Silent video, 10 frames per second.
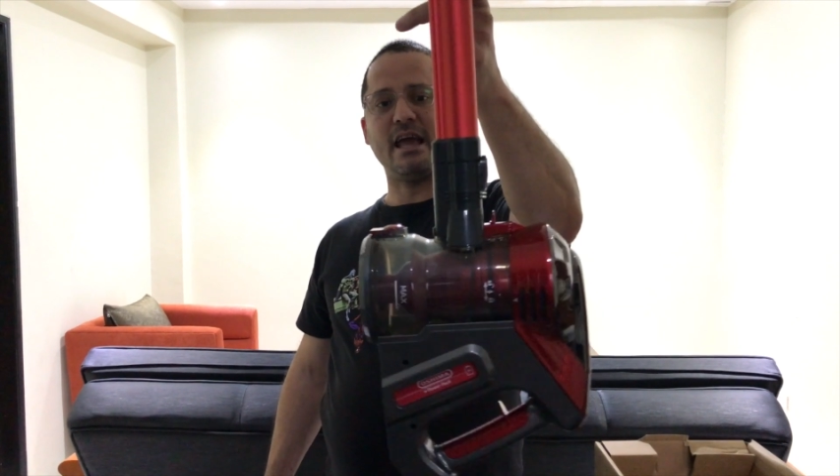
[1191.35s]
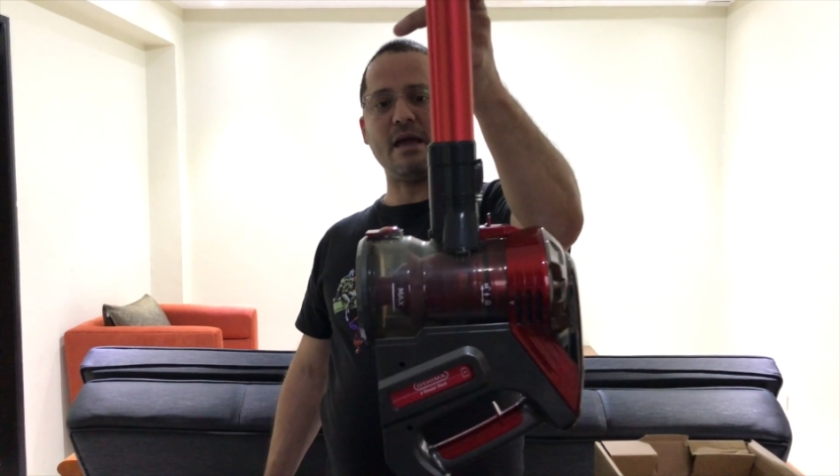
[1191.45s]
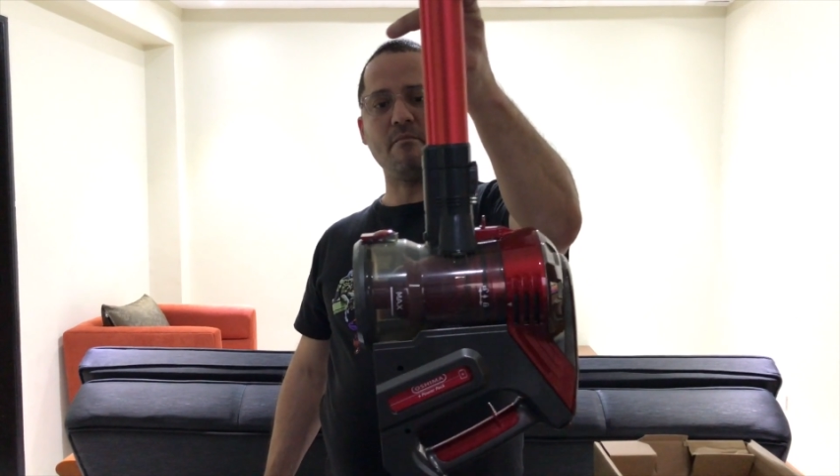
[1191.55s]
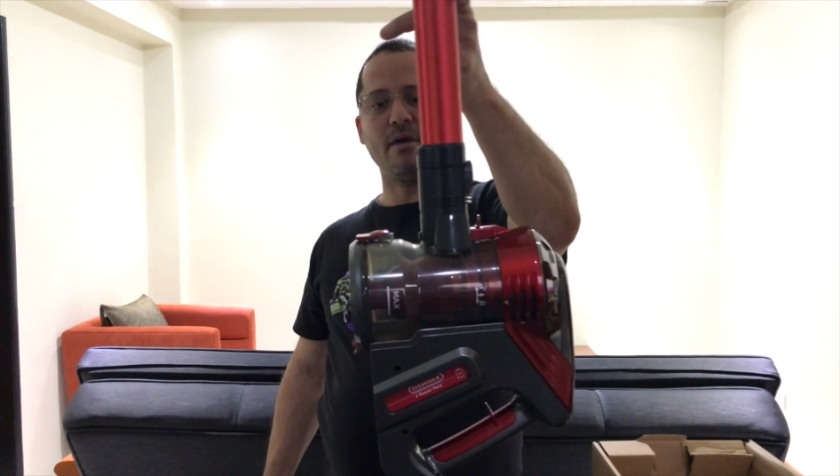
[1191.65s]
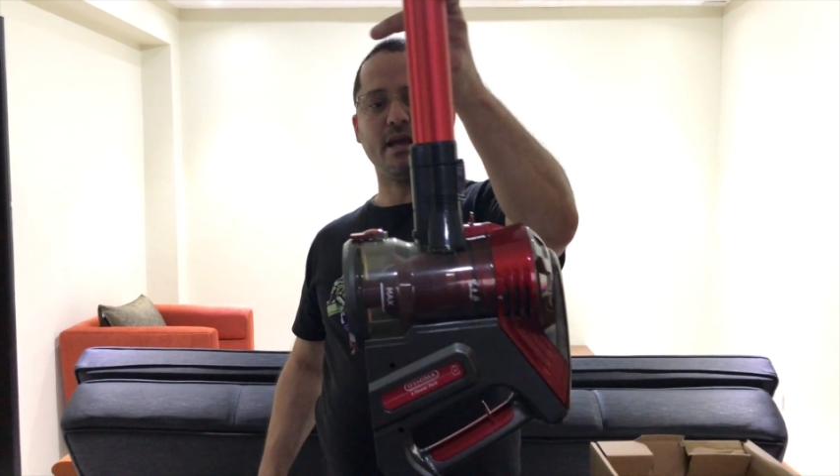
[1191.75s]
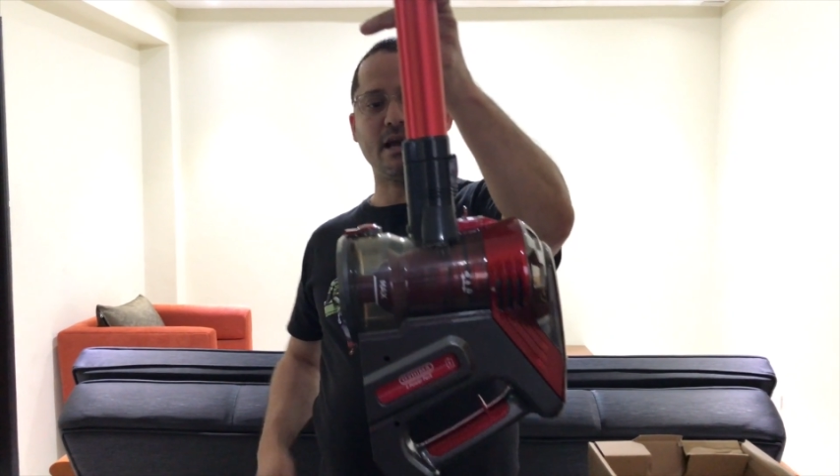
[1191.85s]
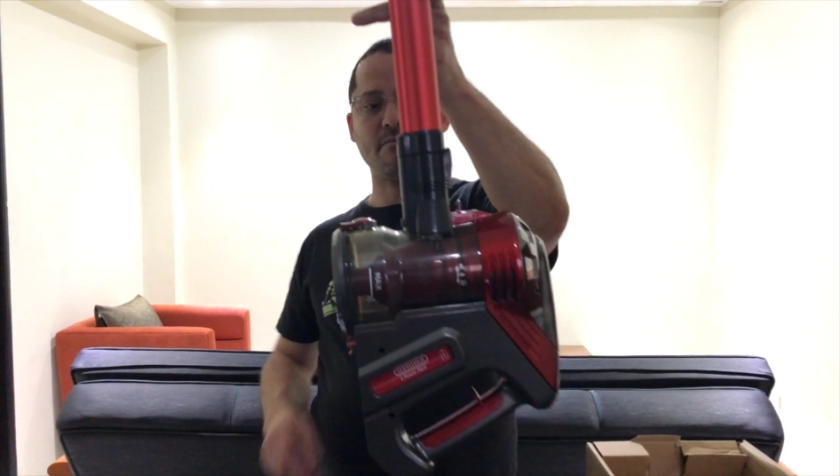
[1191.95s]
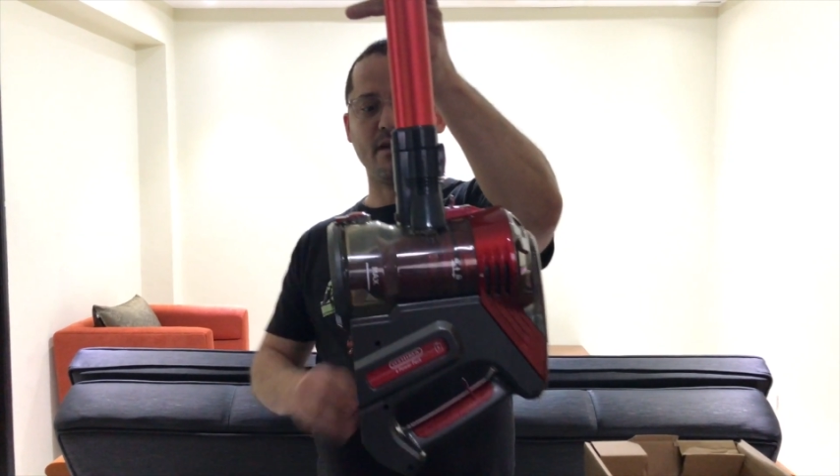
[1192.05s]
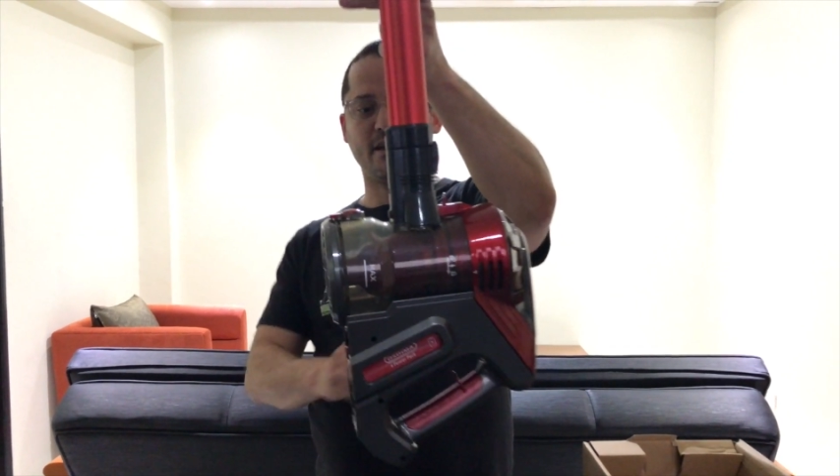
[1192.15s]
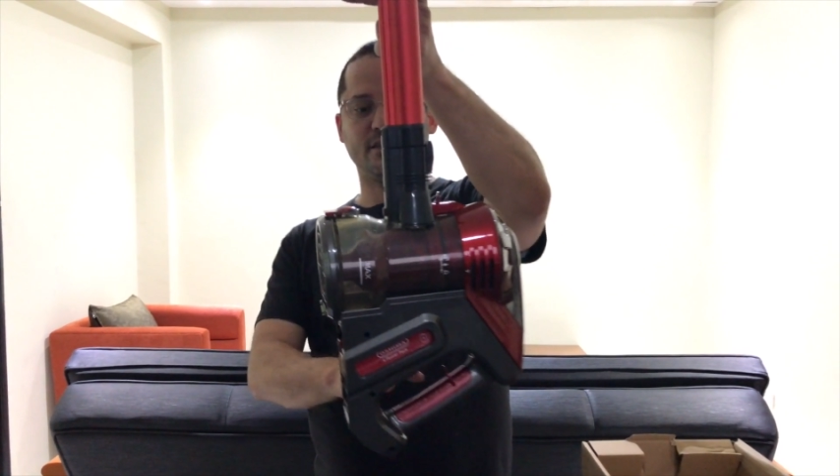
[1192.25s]
and make a
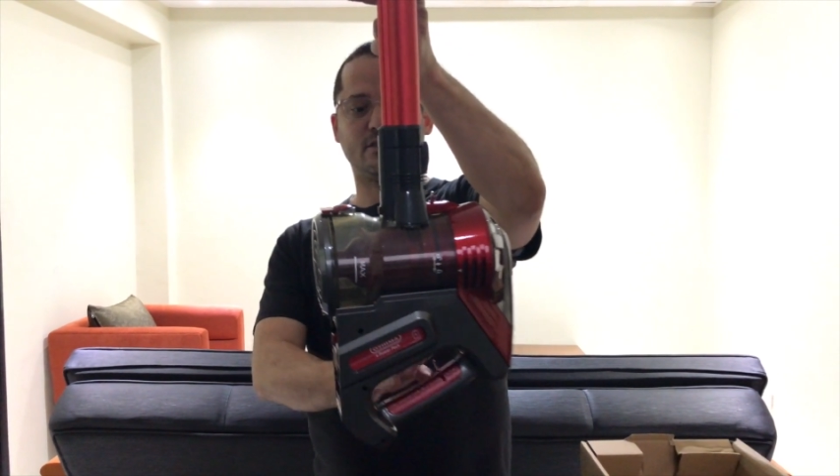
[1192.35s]
better